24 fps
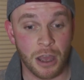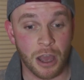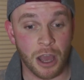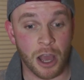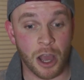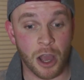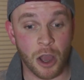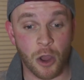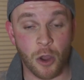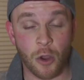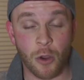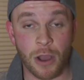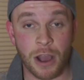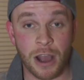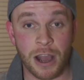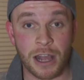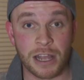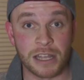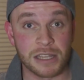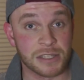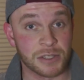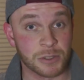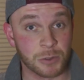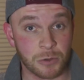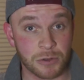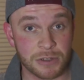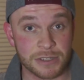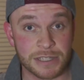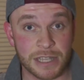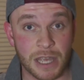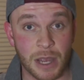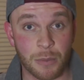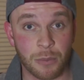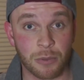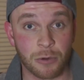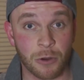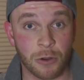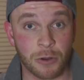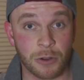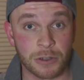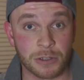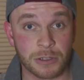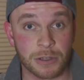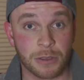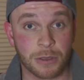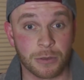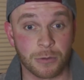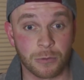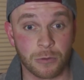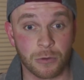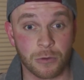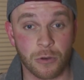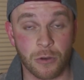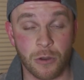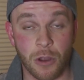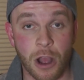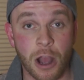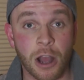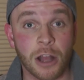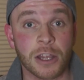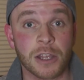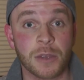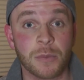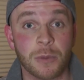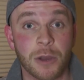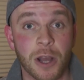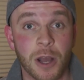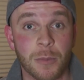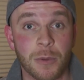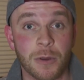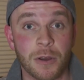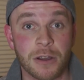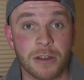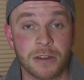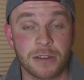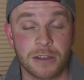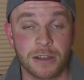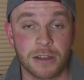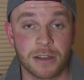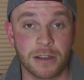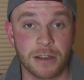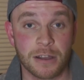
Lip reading: how I sourced that product through Alibaba,